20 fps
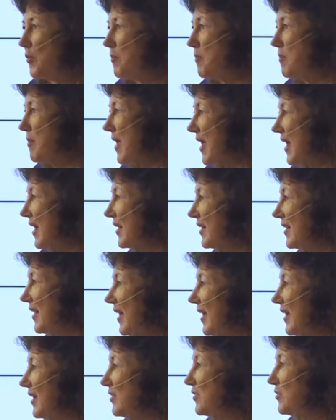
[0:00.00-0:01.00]

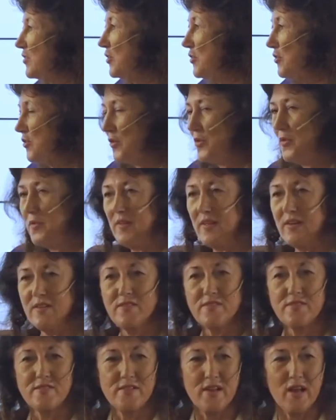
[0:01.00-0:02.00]
mandate to do these
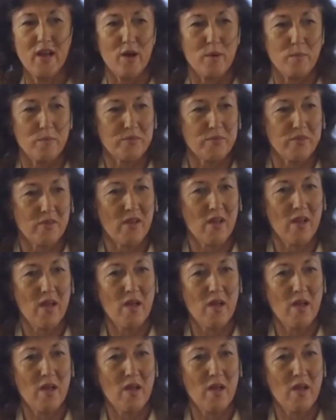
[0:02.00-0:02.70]
steps,